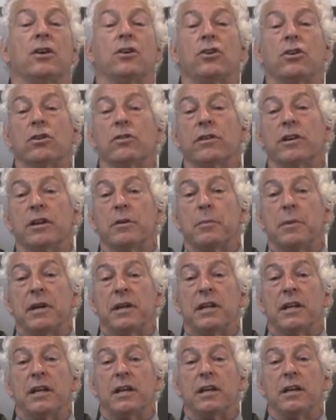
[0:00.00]
You're in a
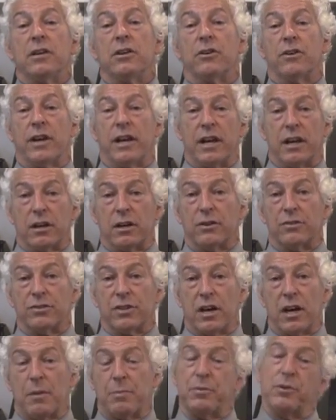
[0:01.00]
meeting, your hand
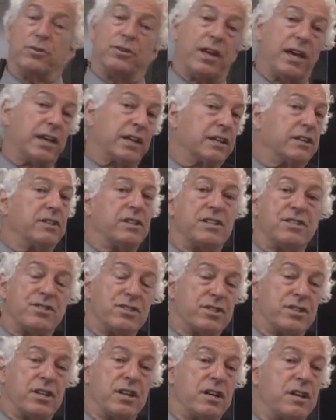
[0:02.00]
goes up, you're taking
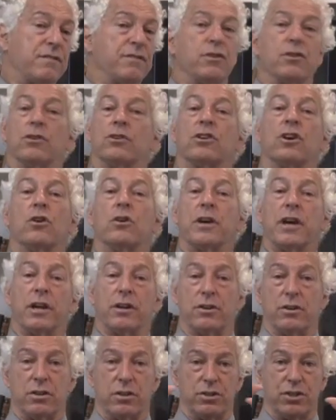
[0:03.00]
initiative, you're a
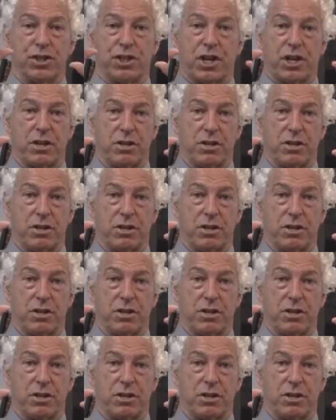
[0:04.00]
go-getter.